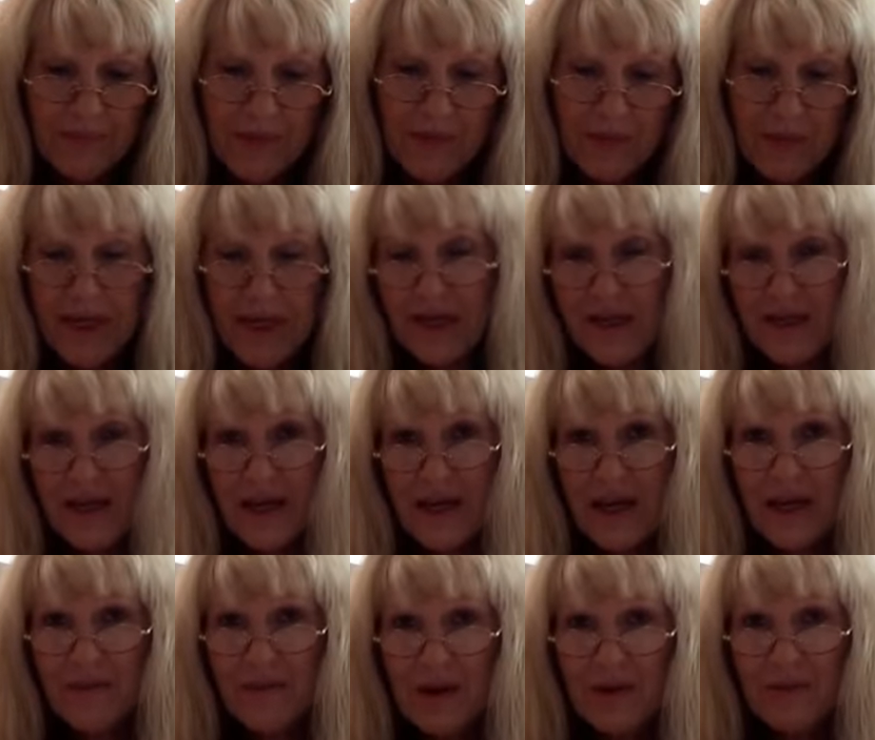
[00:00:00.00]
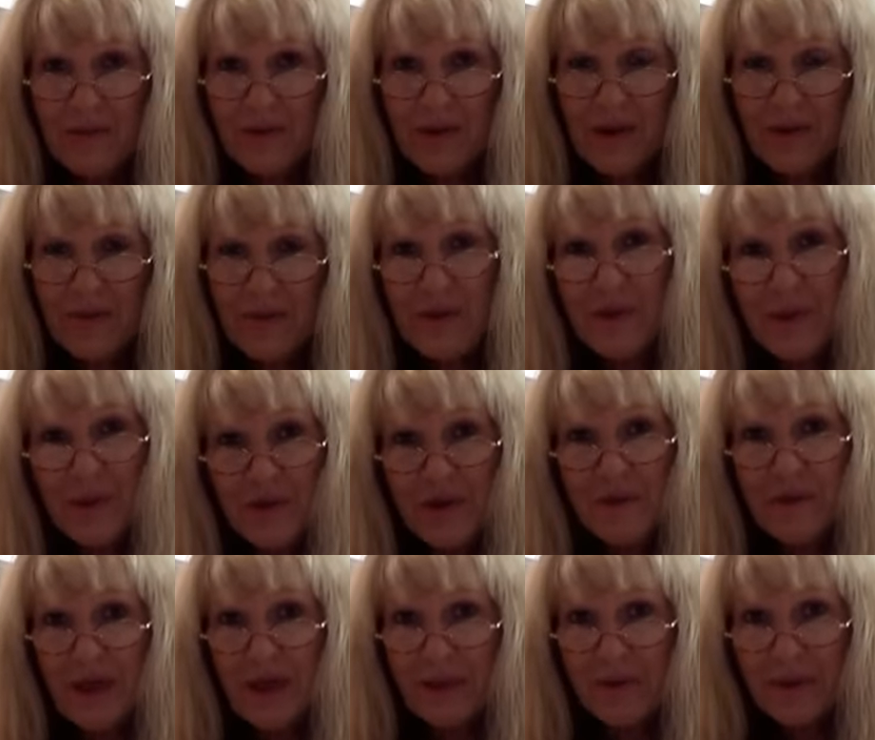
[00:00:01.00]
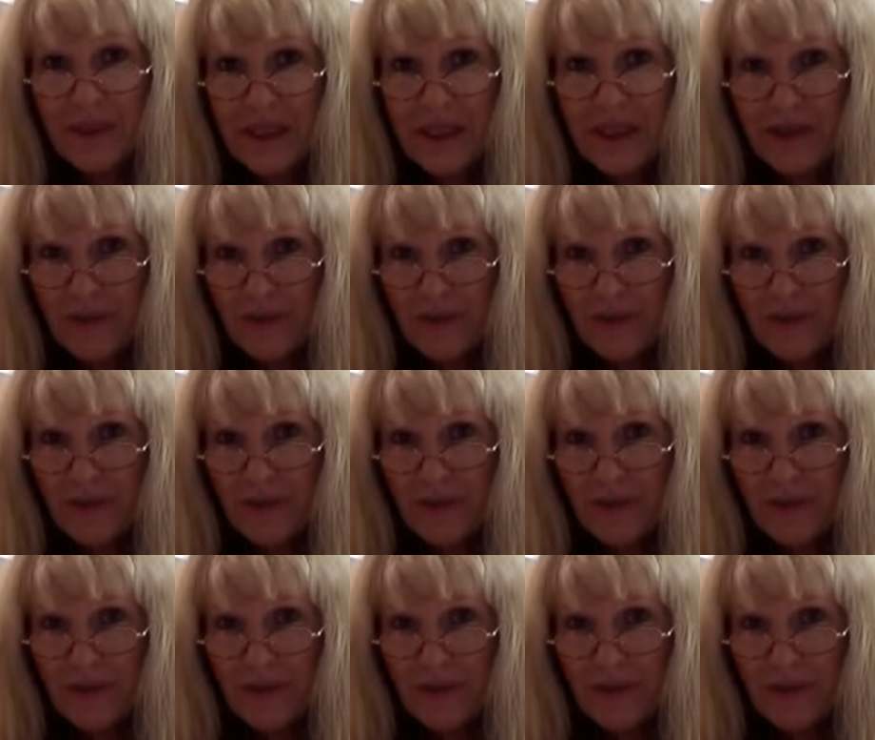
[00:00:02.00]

Because I'm supposed to be able to eat